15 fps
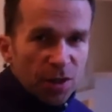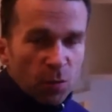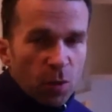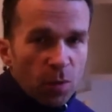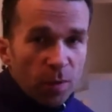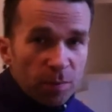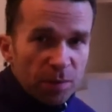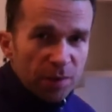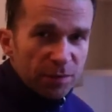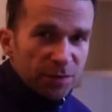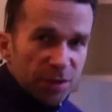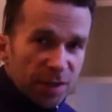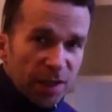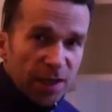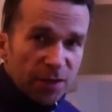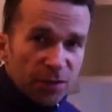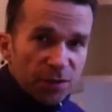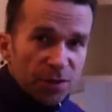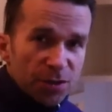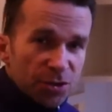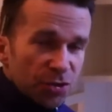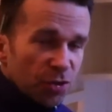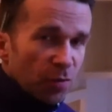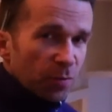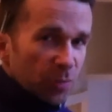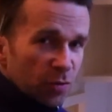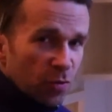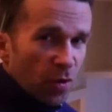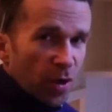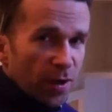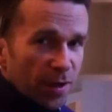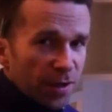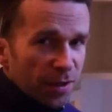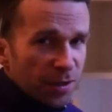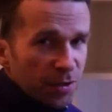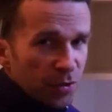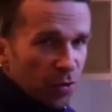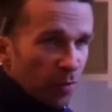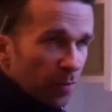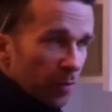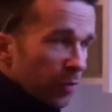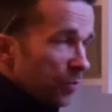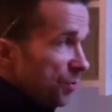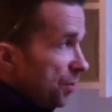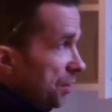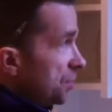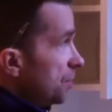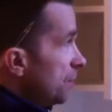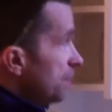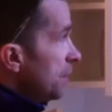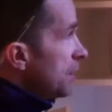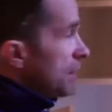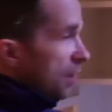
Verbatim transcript: What we previously had on this job was quite an uneconomical system.